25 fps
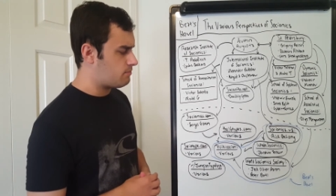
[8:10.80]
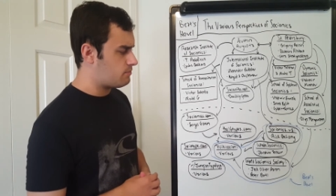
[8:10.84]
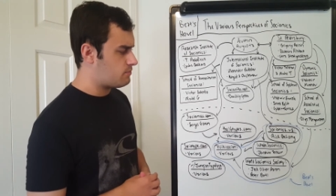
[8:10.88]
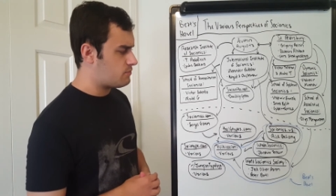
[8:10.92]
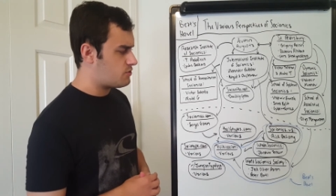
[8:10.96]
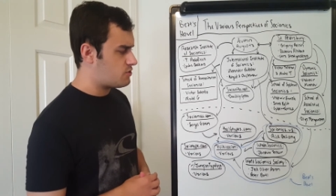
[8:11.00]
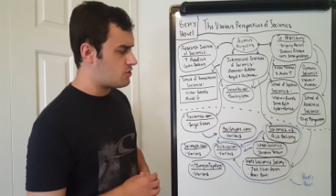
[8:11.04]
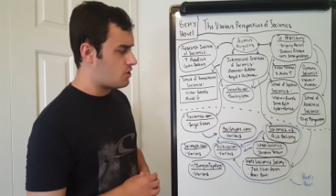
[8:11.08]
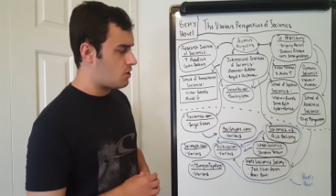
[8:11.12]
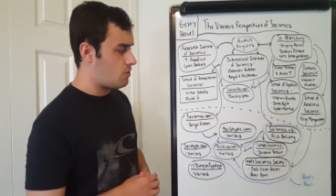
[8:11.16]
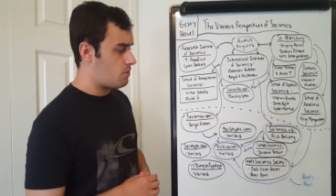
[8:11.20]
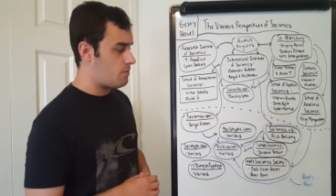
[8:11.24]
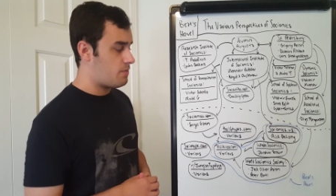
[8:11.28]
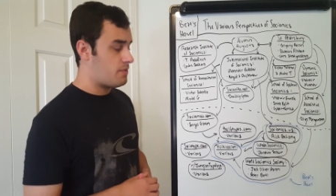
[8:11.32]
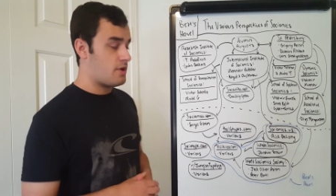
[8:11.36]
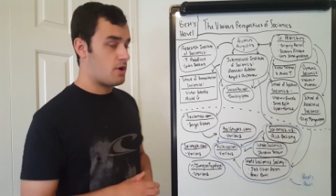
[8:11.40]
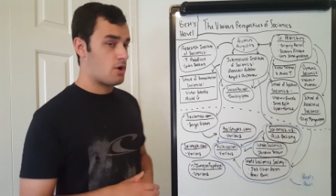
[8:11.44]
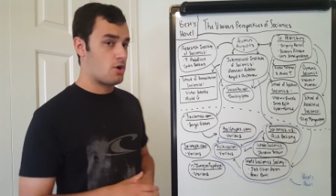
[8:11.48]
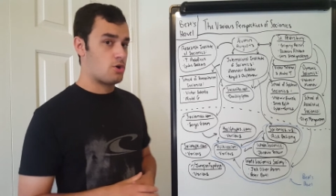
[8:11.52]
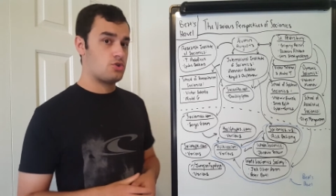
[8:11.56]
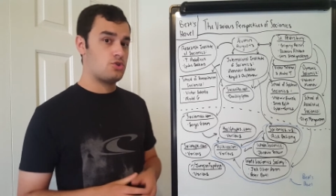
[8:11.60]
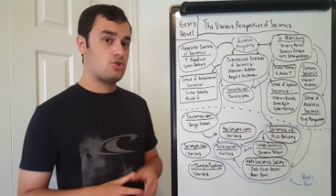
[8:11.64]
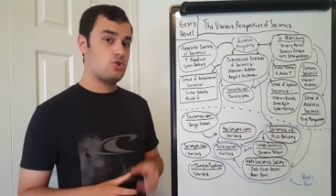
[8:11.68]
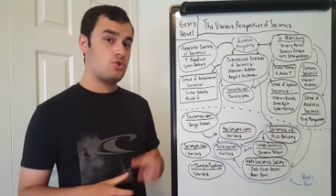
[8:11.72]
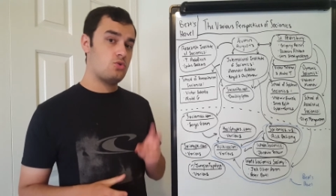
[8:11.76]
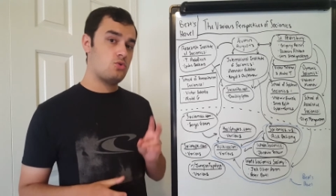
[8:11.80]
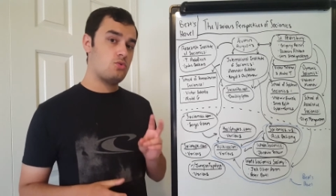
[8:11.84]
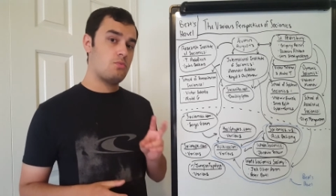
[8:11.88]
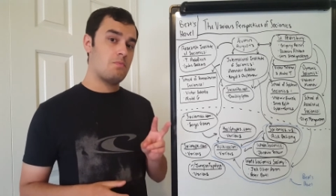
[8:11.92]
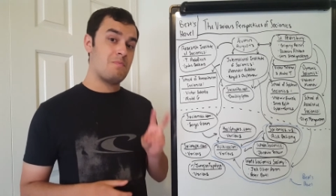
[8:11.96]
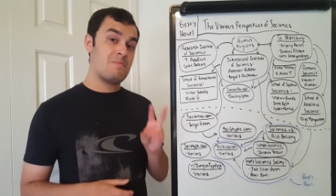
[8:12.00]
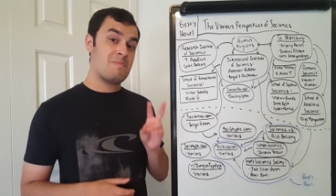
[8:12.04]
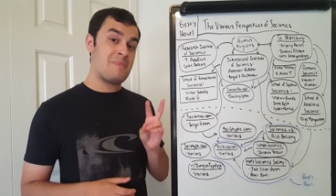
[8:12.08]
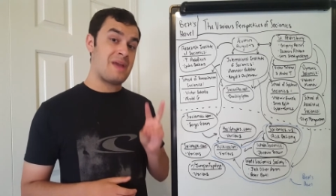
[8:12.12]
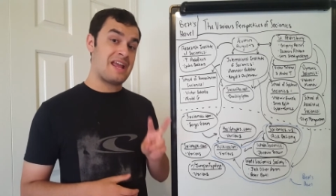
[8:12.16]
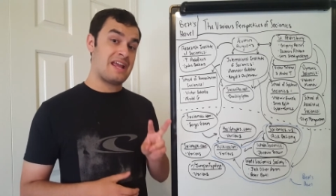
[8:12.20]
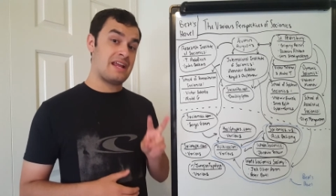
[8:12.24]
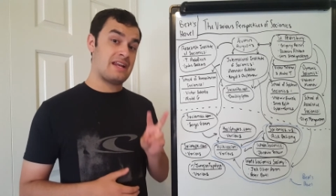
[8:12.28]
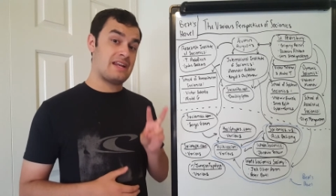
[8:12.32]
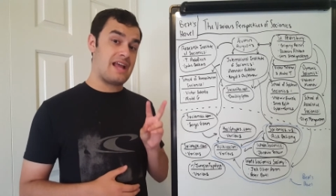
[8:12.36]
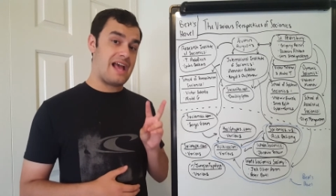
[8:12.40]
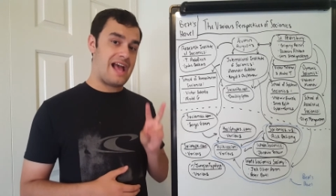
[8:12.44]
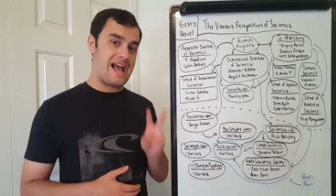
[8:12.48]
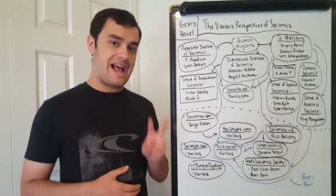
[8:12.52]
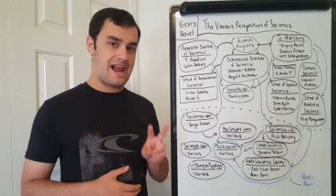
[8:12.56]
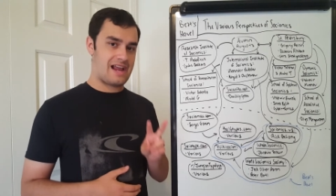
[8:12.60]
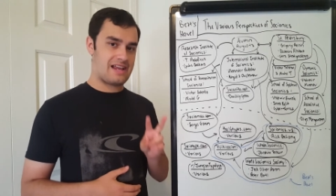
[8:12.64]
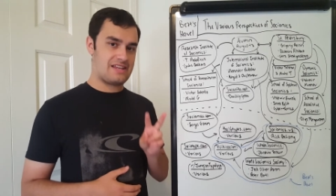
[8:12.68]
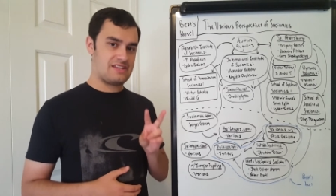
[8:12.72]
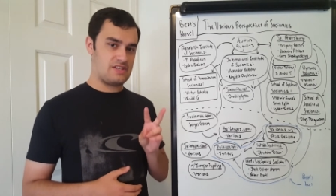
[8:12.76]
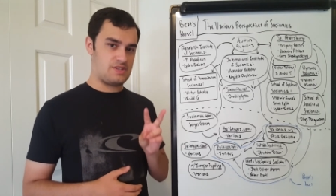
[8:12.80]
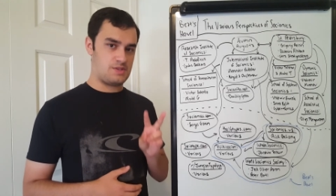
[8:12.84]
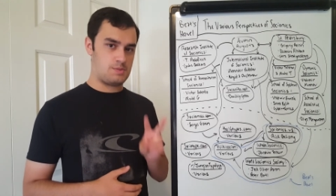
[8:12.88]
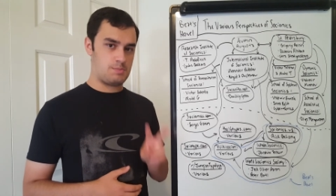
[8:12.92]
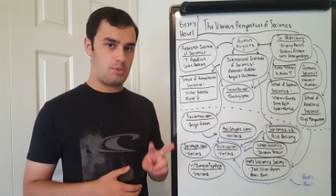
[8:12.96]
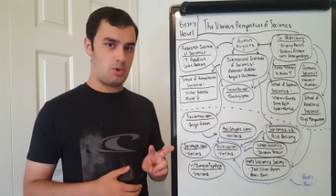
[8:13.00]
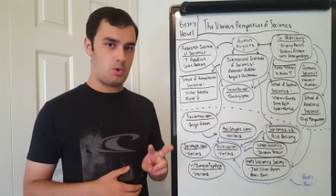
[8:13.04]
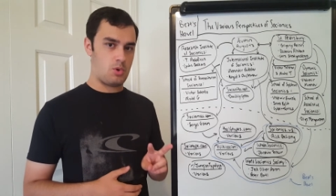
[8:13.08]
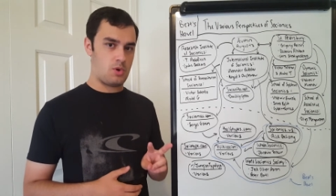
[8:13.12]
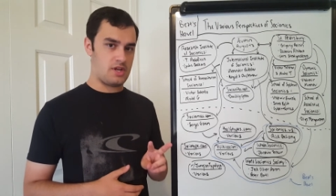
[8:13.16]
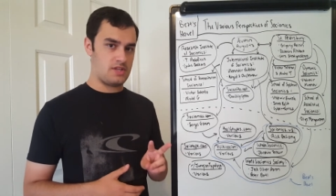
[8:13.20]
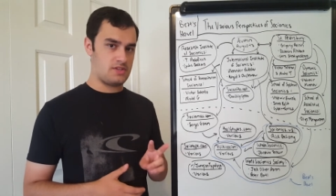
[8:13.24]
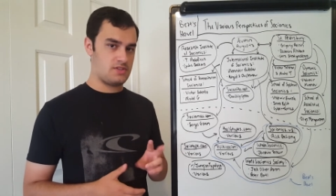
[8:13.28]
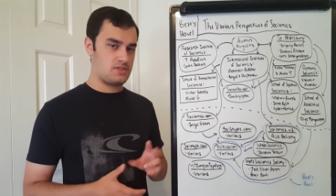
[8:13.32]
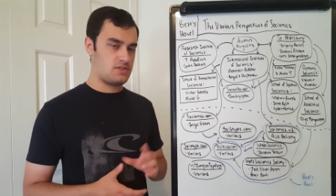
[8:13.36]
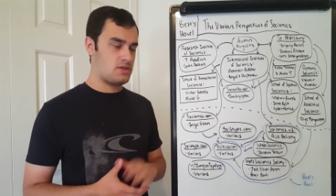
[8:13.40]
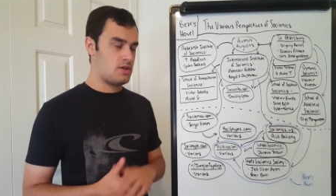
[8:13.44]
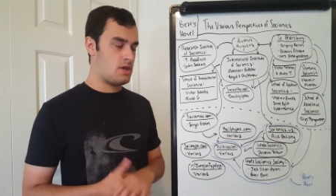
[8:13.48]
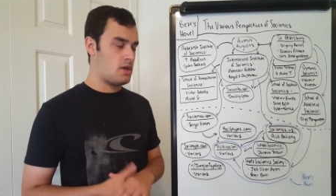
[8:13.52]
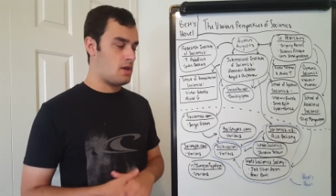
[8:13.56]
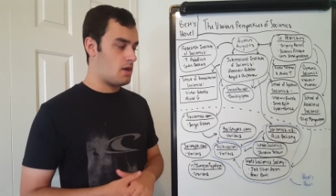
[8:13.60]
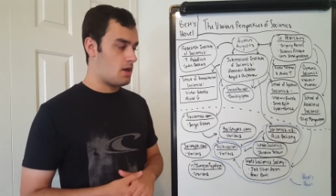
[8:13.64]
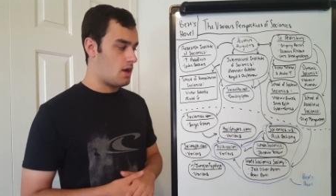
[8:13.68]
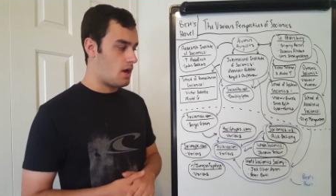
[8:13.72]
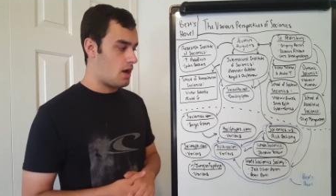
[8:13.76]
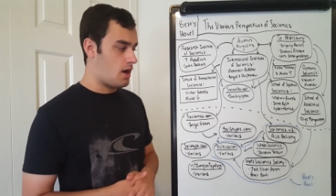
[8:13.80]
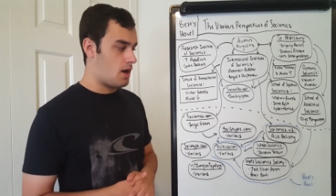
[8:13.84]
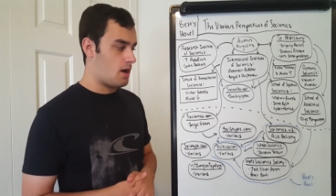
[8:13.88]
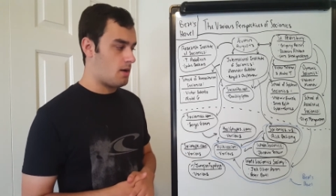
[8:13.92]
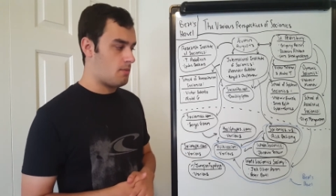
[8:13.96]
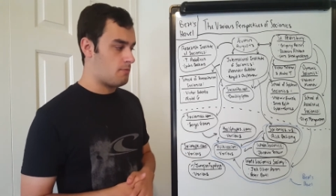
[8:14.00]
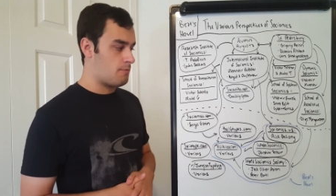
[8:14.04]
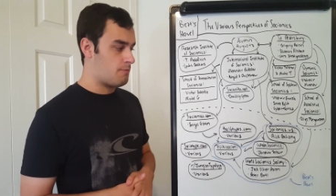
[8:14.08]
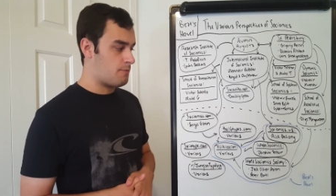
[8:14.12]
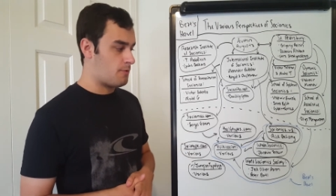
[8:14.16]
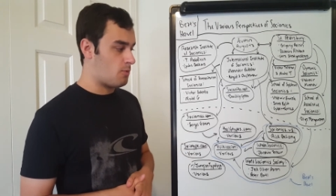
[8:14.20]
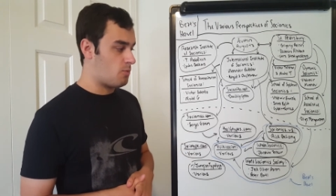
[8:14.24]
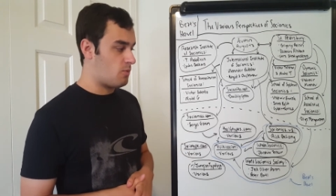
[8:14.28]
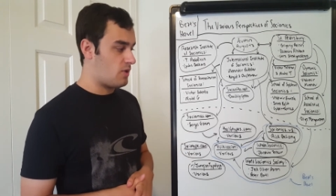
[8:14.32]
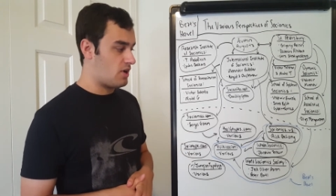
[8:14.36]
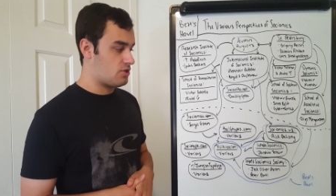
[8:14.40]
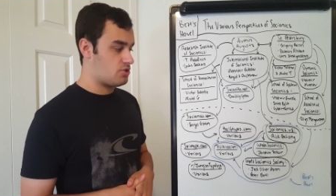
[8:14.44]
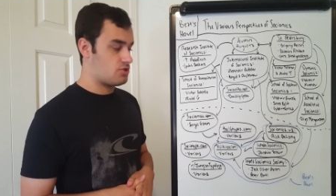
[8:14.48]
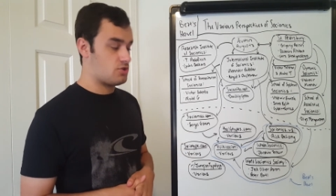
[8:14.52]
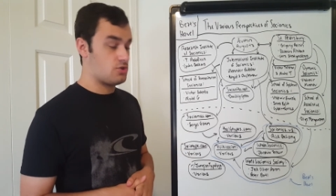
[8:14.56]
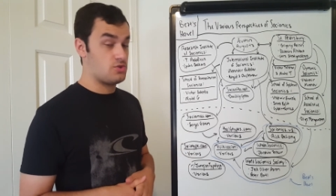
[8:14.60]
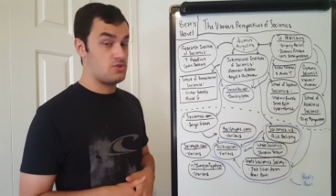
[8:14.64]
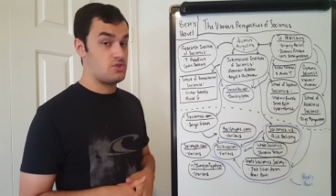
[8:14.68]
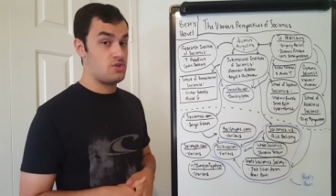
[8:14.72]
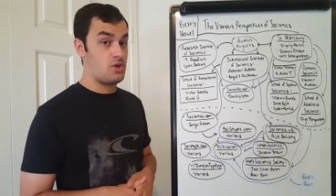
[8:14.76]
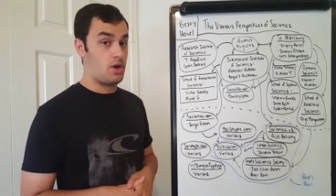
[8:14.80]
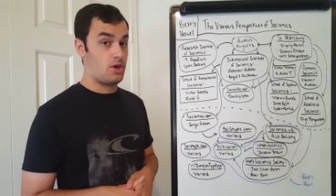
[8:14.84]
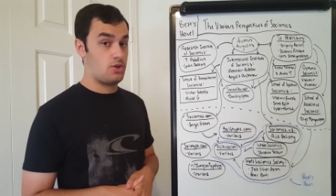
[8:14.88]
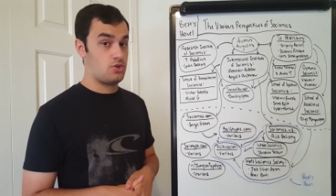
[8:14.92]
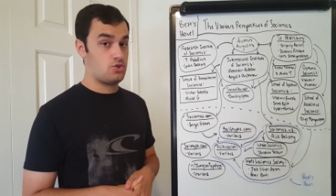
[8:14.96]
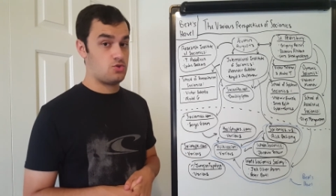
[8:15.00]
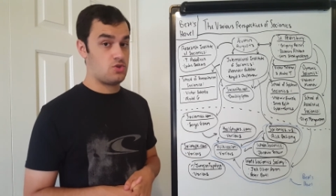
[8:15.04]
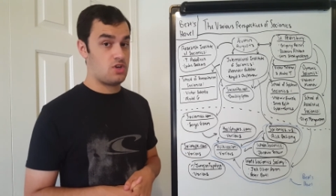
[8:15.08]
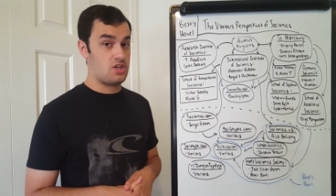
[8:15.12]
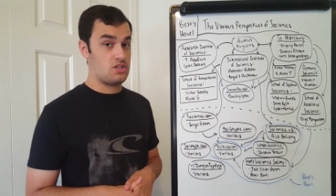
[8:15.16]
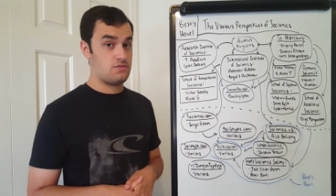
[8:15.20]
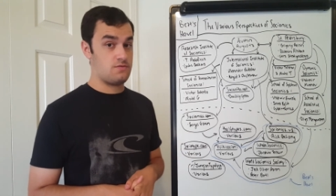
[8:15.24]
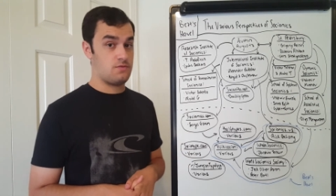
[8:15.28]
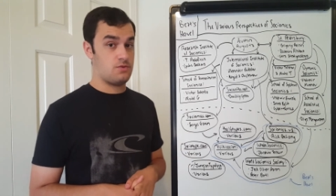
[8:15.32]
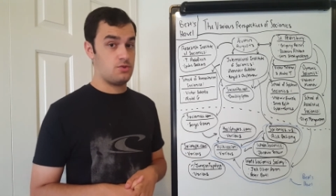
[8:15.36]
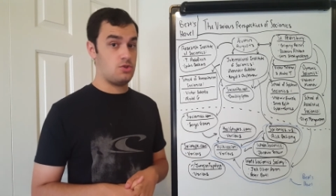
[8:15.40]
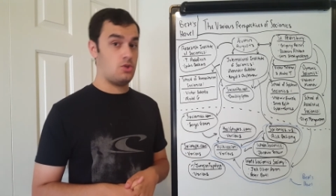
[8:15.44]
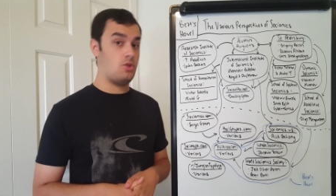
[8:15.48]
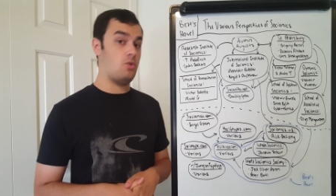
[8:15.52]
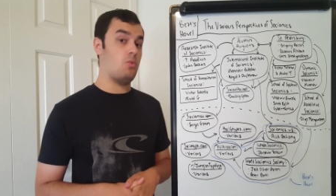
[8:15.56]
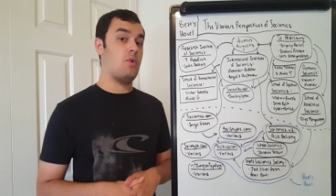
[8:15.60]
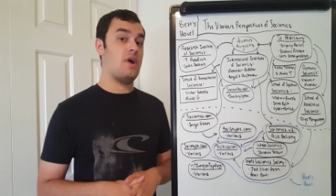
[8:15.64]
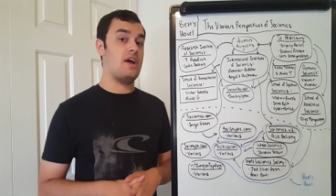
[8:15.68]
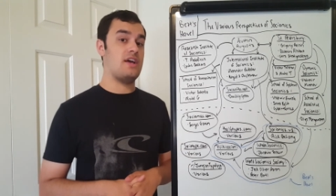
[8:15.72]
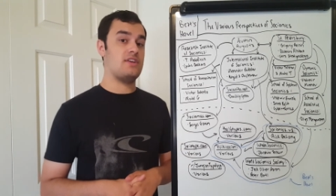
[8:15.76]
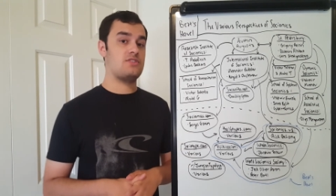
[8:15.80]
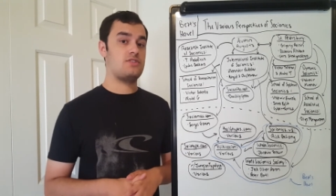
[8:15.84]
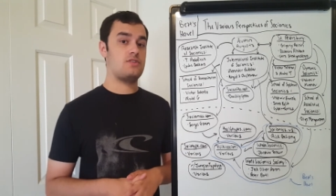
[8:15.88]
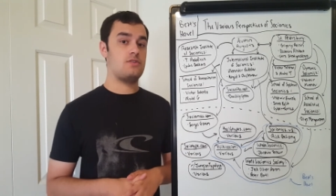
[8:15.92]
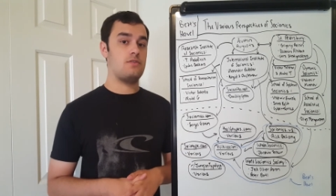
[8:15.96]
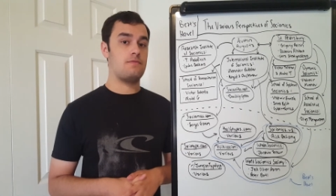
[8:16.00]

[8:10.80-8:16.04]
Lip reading: So there are two main access points for where socionics transferred to the West.